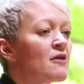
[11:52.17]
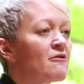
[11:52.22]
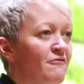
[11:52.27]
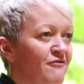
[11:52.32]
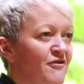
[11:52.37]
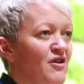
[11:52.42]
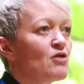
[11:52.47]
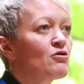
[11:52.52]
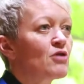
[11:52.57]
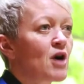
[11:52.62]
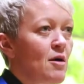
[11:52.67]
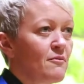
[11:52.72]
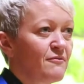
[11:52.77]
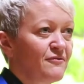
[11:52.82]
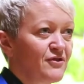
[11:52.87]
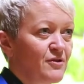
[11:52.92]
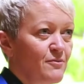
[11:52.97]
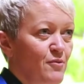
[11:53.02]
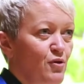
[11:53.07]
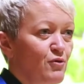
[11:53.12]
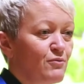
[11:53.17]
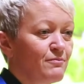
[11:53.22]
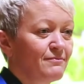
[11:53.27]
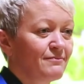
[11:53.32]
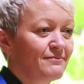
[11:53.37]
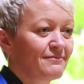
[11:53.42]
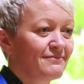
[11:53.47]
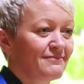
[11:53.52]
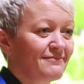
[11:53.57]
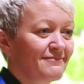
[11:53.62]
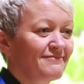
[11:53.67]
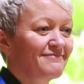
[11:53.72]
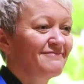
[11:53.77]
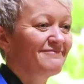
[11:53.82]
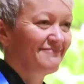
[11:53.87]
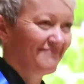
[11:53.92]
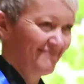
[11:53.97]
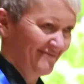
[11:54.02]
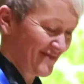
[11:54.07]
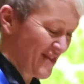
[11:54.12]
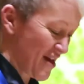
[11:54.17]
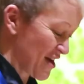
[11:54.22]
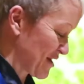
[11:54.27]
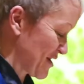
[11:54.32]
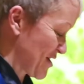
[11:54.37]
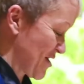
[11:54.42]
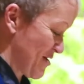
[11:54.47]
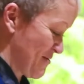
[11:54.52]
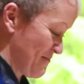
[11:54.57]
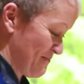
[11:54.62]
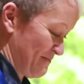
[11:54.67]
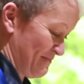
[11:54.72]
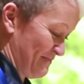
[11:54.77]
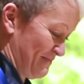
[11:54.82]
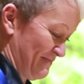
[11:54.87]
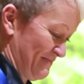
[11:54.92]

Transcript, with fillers: feel comfortable. Thank you.